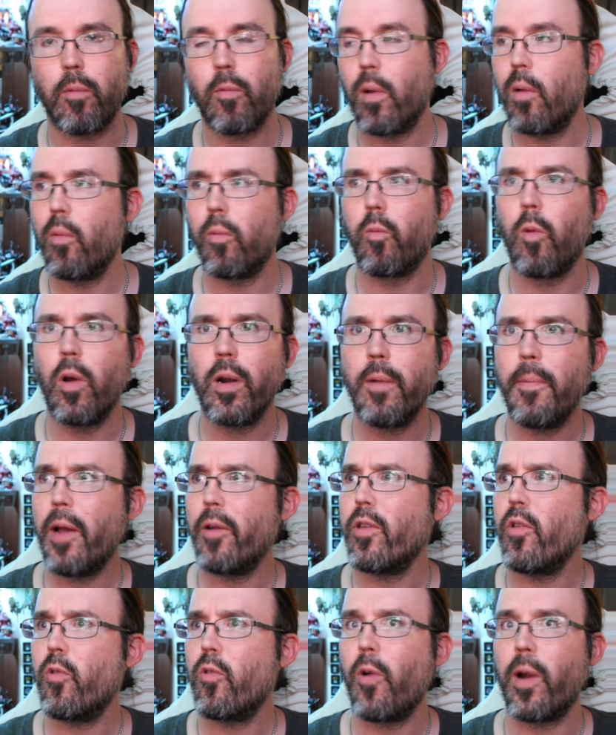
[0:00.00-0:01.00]
Well, what about
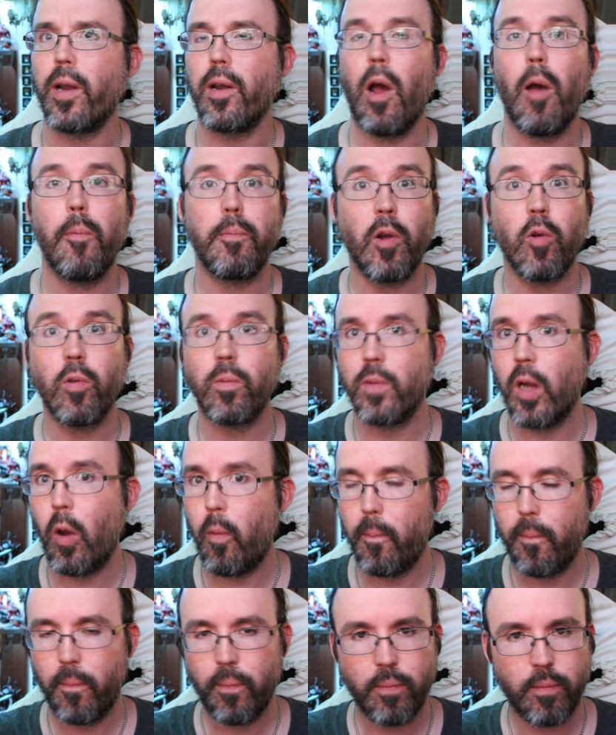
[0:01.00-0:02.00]
Ukraine? Oh, nope, nope,
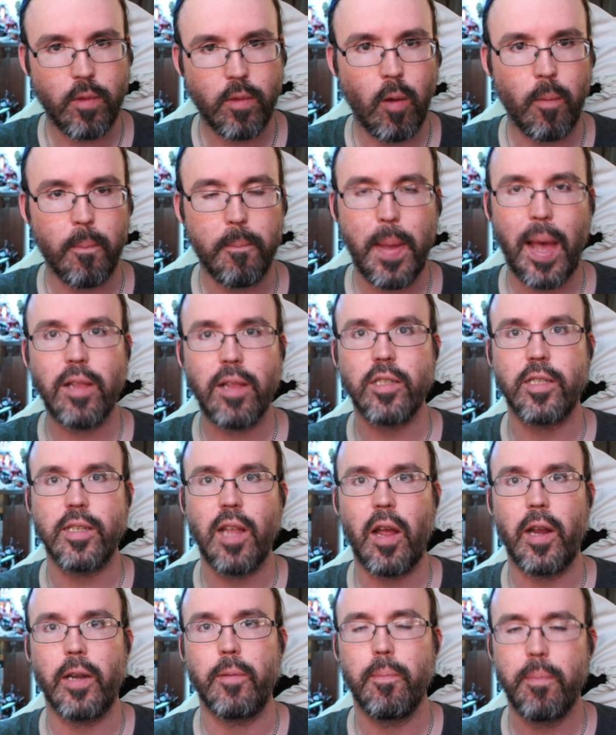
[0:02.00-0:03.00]
nope,
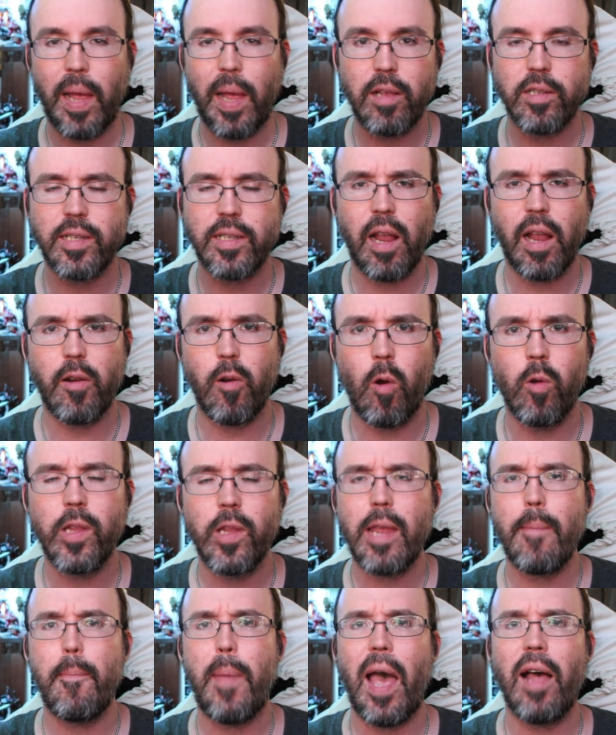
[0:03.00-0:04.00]
Palestine, Palestine,
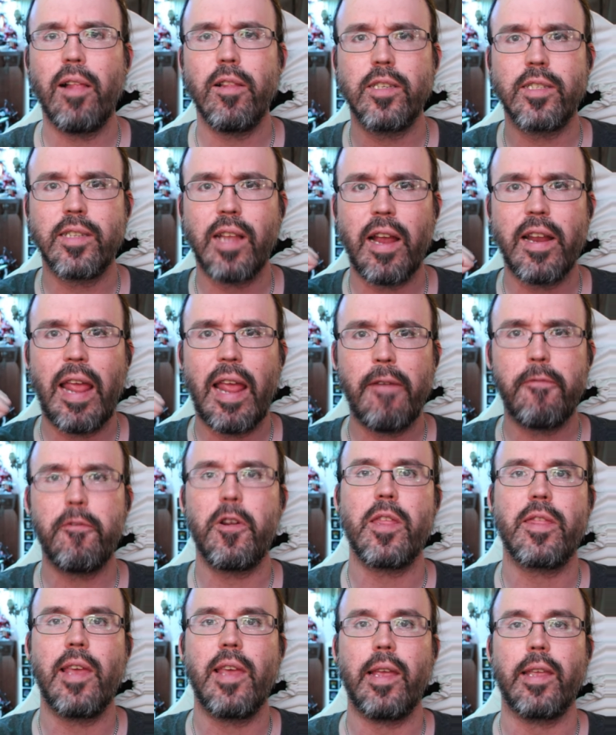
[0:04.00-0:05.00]
only Palestine,
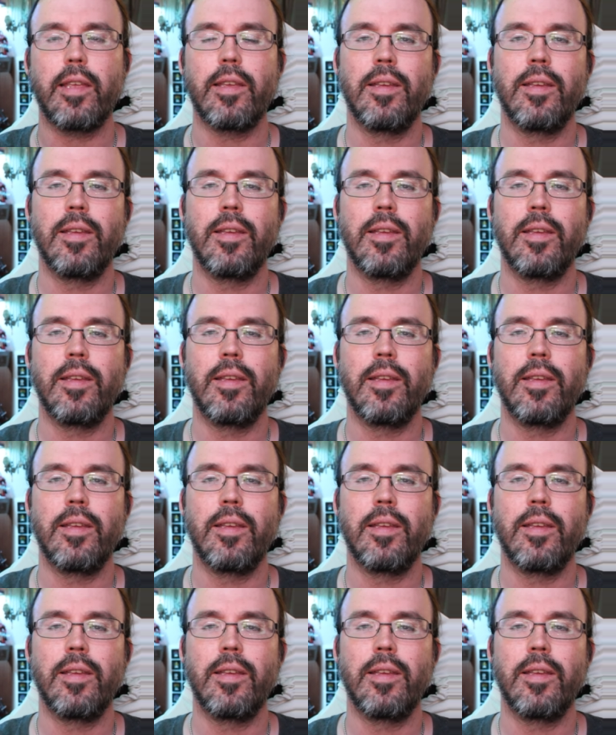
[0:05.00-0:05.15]
everything.